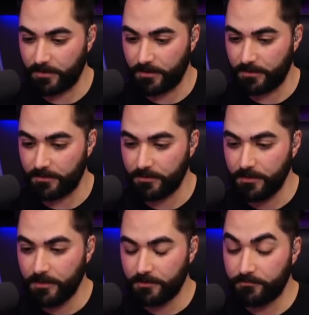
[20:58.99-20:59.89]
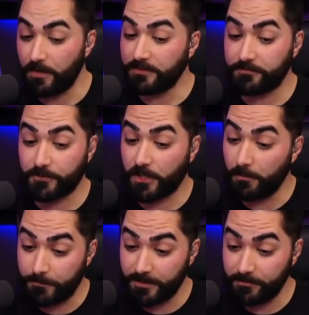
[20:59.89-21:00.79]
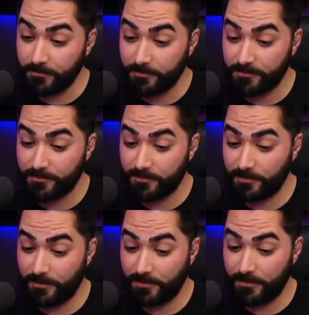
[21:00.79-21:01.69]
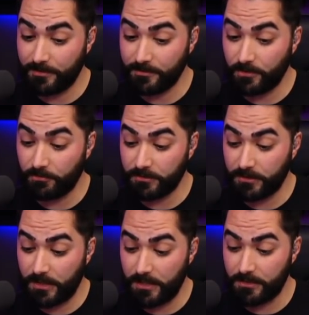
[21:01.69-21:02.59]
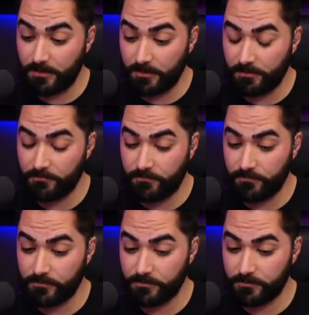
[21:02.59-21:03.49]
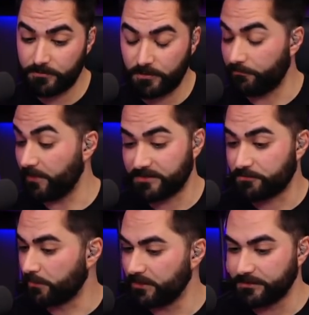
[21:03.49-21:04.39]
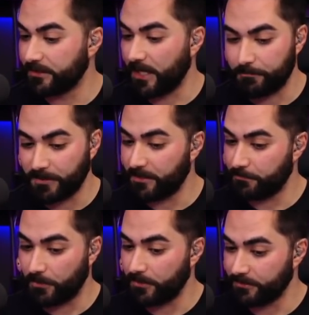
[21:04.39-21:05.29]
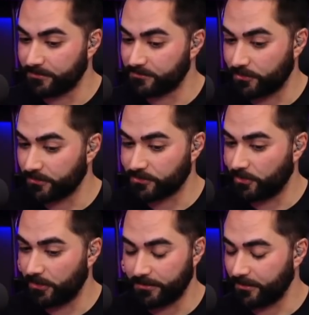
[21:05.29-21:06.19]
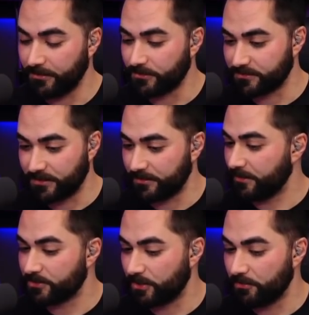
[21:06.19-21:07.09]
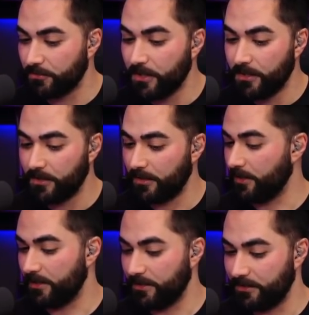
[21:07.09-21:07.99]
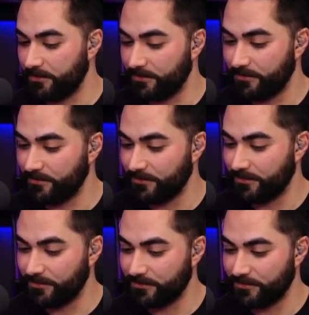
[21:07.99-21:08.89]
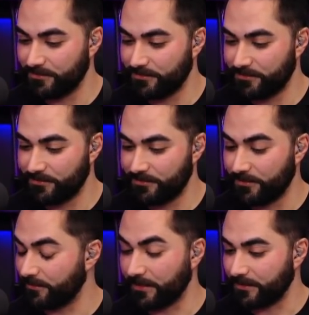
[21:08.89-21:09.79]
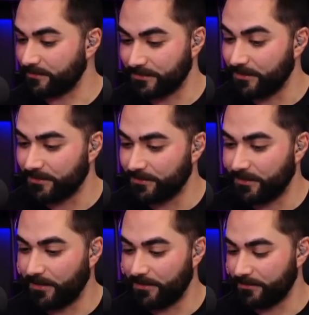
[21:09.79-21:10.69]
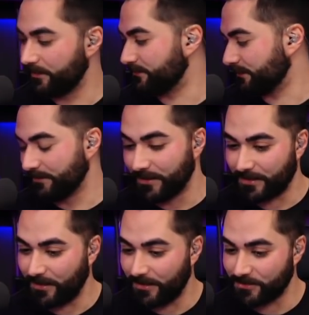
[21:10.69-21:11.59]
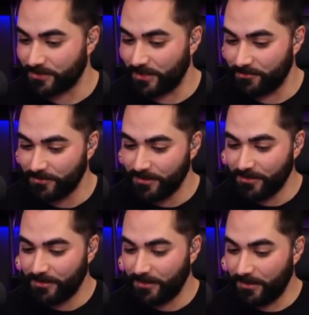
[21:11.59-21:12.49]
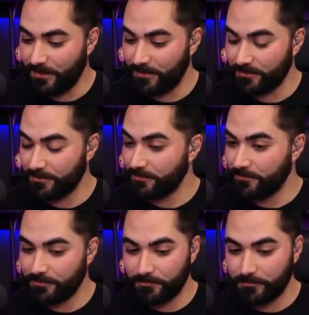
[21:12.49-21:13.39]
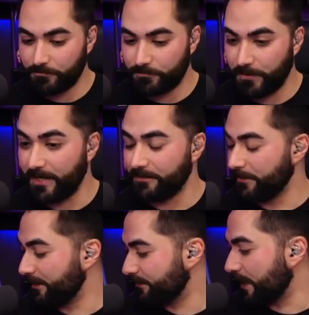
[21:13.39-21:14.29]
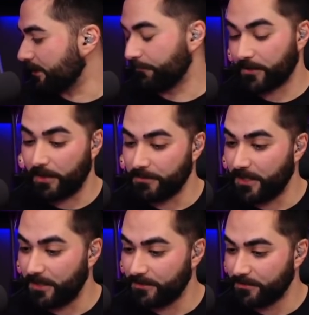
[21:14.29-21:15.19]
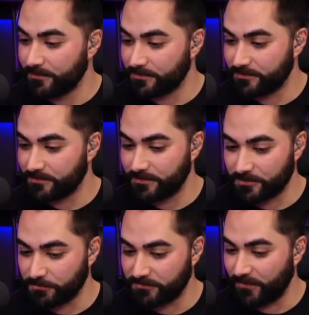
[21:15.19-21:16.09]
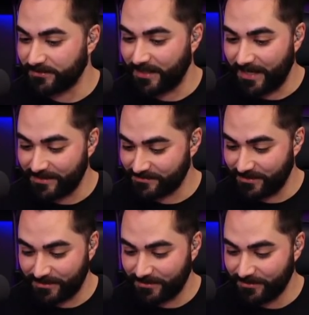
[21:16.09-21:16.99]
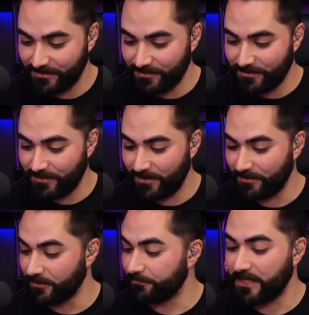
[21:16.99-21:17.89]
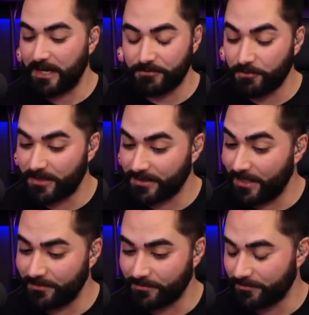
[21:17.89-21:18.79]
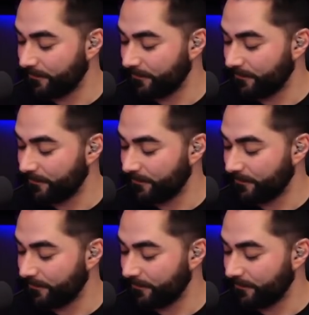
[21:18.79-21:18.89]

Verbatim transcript: Uh, very different company. Uh, you know, a lot of uh, Vince really did not play a part in earnings call. I think he just did an intro. Uh, he seldom yeah, does. Yeah, that that's it. Uh, it's a Nick Khan show. Uh, that's right. Brandon, man, thank you for coming on. This this was fantastic. Uh, love to have you on again.